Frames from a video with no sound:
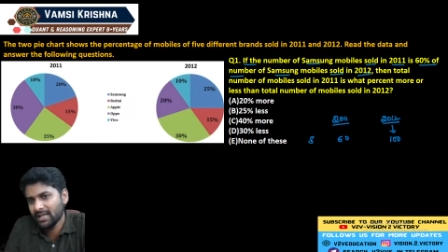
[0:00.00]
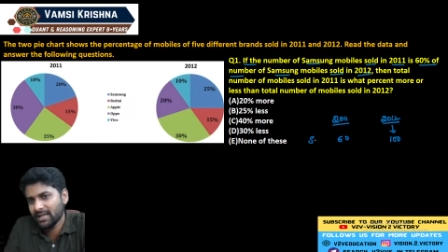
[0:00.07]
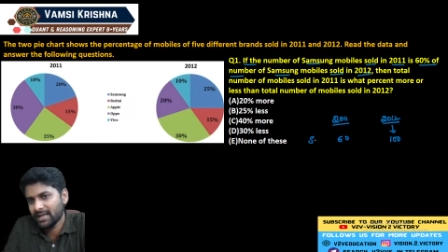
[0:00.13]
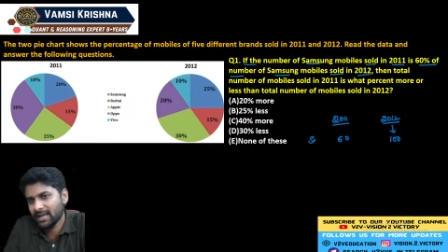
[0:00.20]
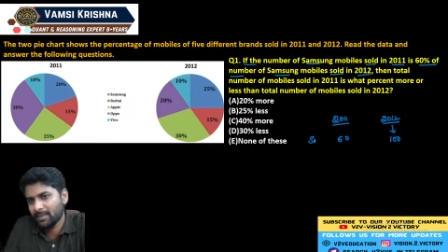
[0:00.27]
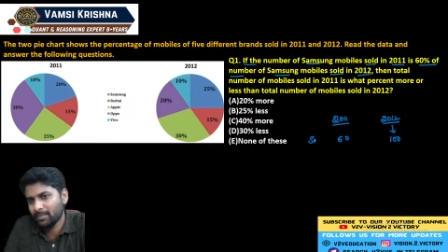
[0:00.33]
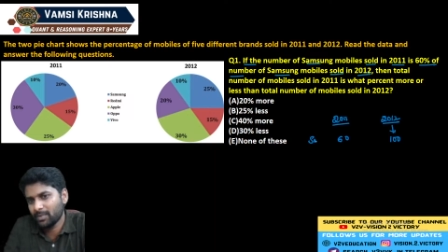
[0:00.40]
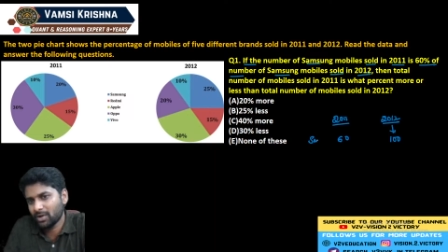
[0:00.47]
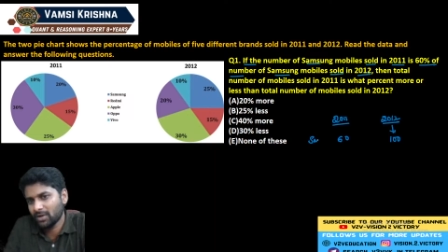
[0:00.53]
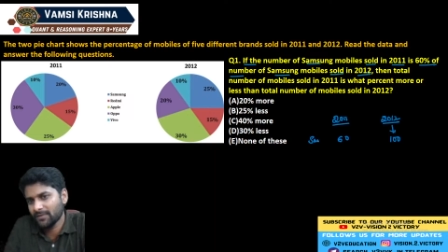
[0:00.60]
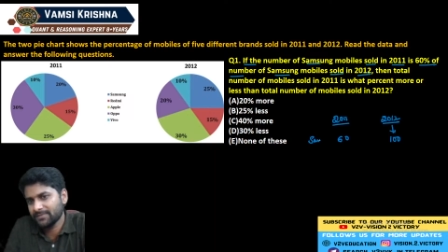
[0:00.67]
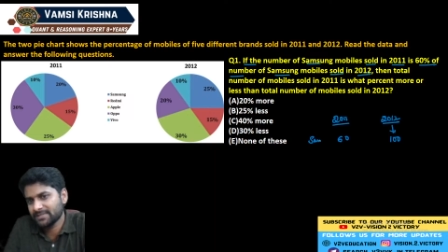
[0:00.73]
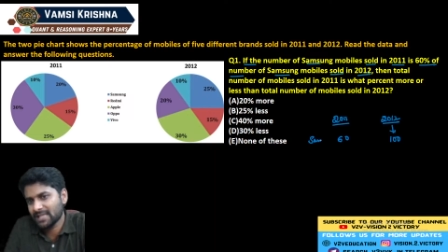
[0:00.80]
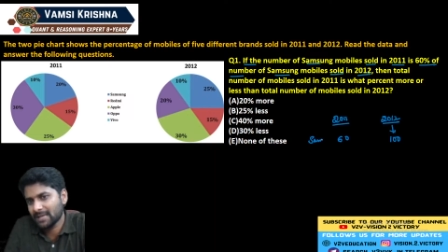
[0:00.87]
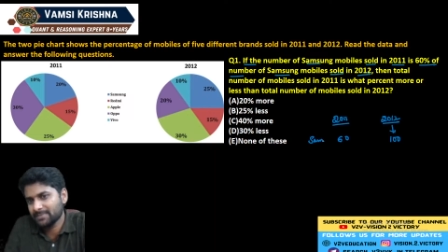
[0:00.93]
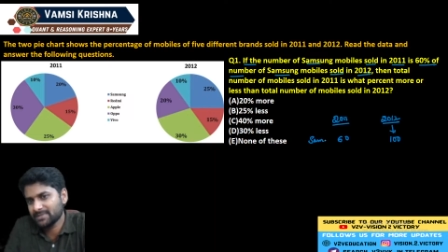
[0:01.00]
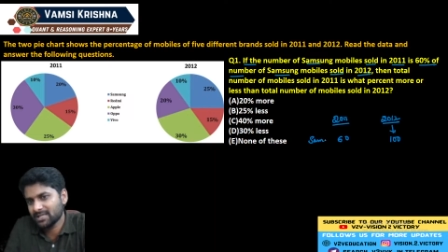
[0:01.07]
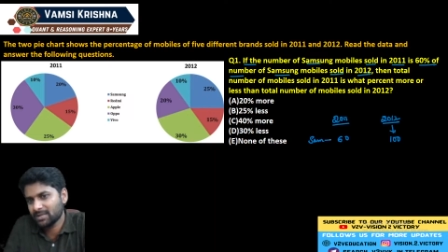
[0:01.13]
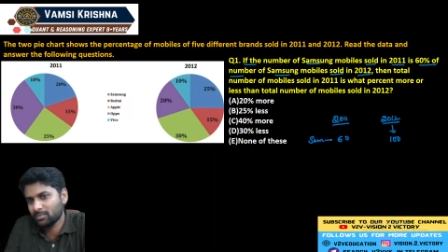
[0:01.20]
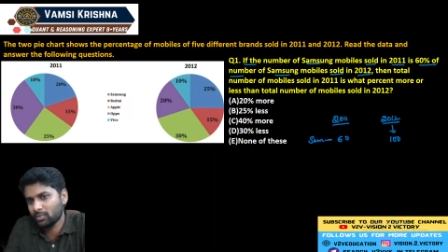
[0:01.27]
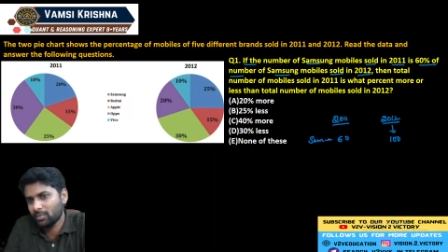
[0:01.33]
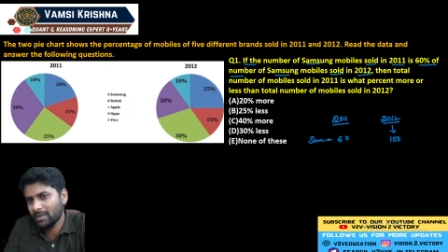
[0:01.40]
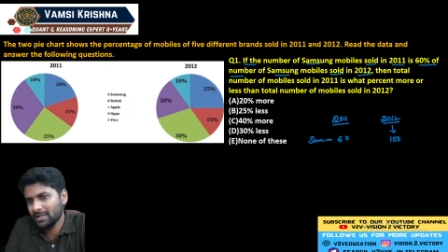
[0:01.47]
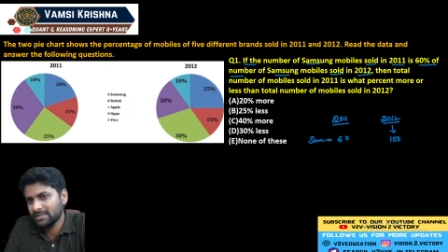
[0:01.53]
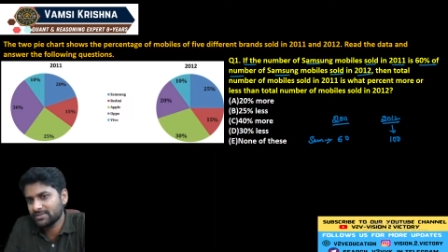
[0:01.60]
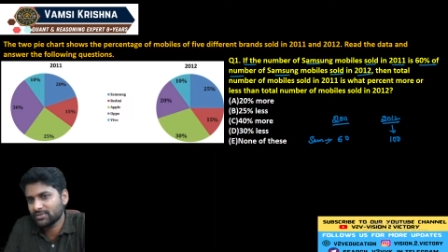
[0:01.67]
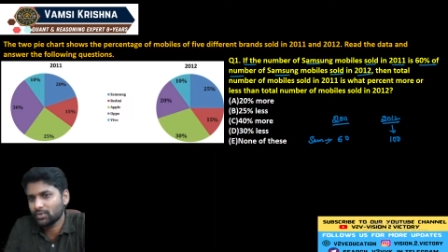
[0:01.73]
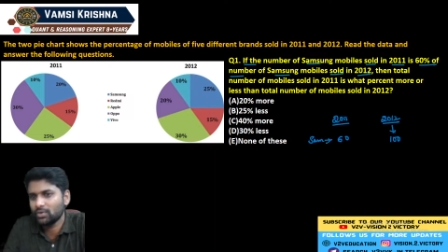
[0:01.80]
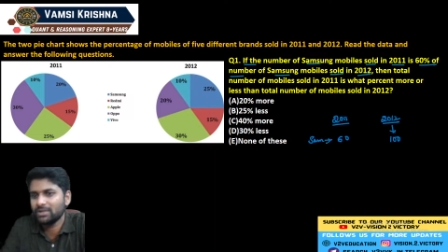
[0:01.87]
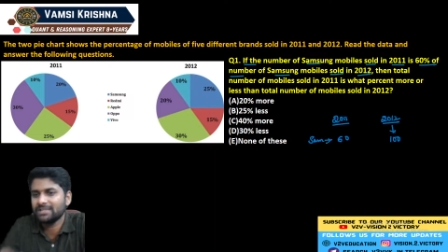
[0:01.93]
number of Samsung mobiles
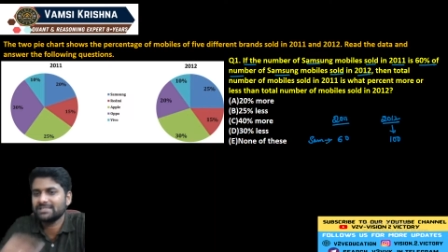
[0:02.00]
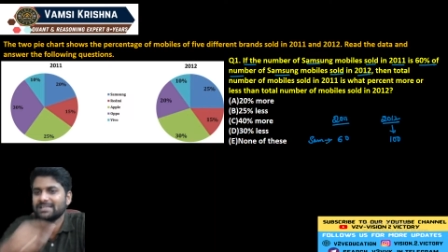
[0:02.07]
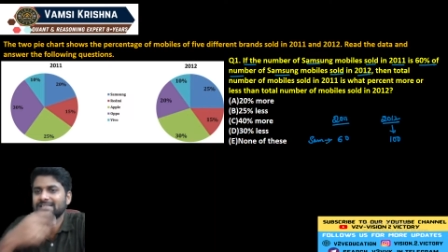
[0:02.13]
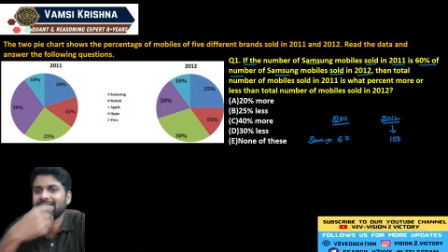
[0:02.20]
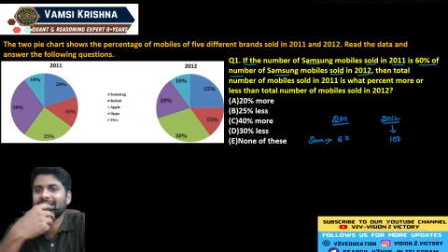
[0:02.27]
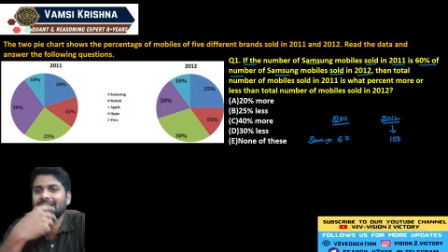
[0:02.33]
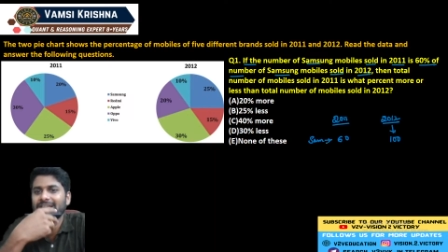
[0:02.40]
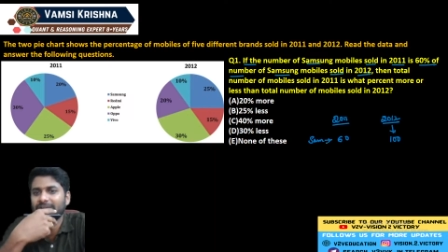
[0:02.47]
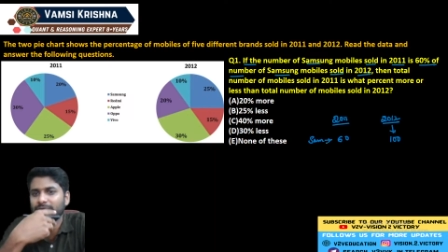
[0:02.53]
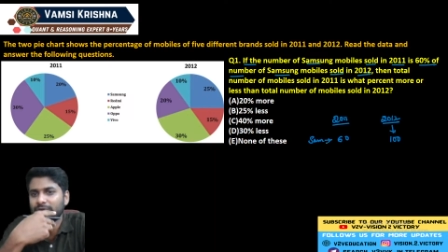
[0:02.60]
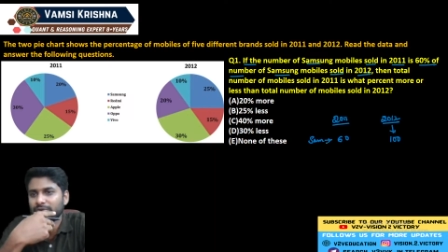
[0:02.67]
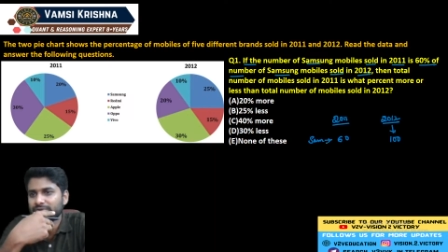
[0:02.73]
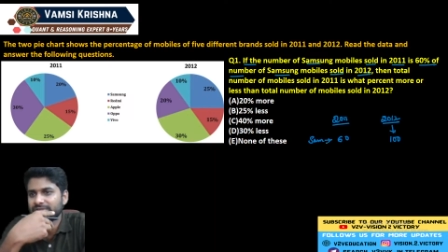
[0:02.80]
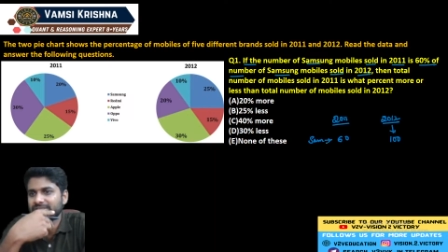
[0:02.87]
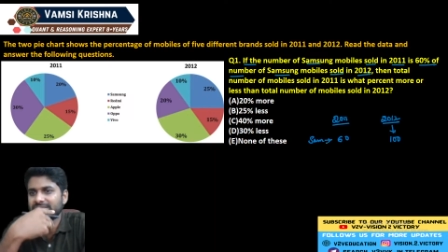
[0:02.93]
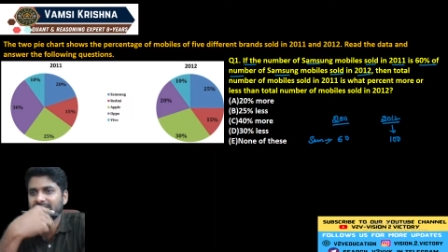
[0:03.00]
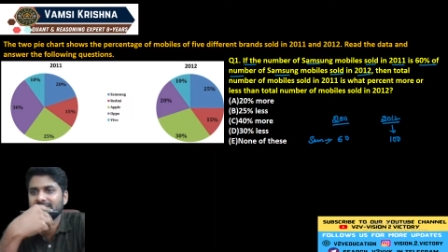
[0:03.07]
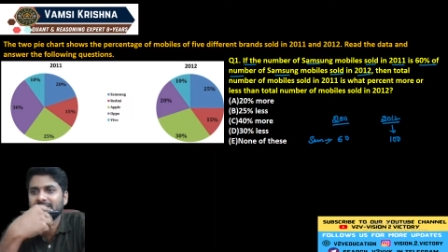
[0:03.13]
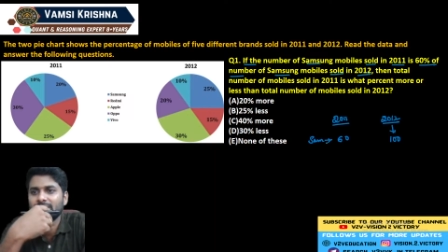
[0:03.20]
sold is exactly equal to 60.